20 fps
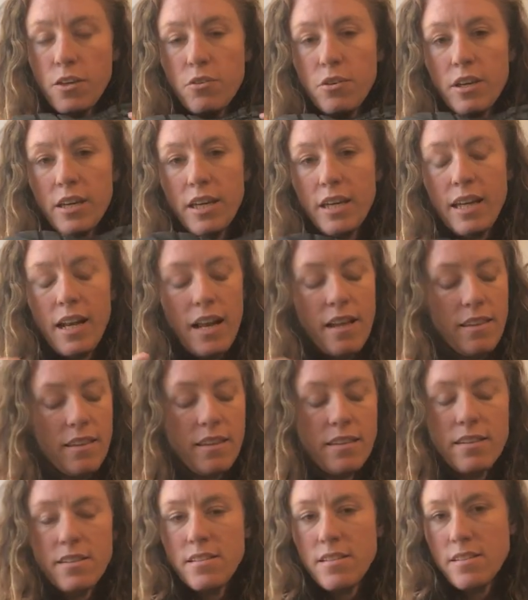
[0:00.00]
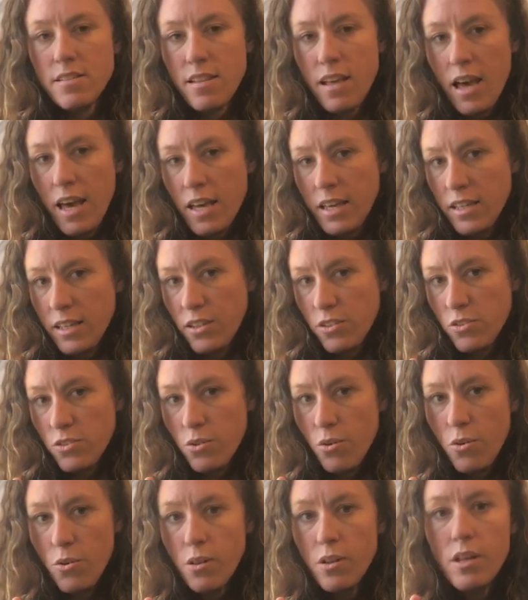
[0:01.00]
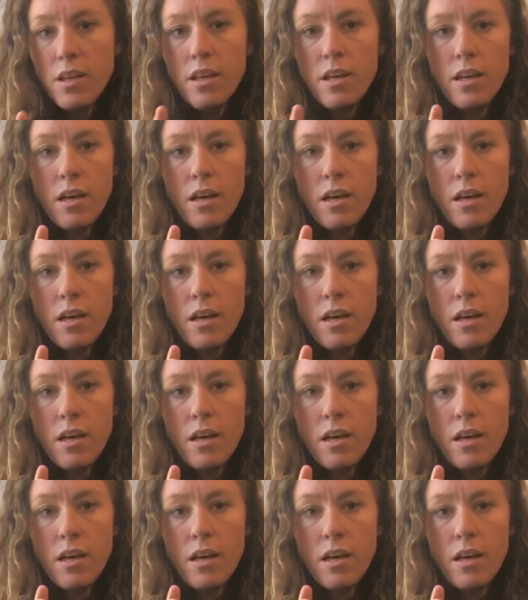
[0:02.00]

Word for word: you can get, I think this is the hiking sole.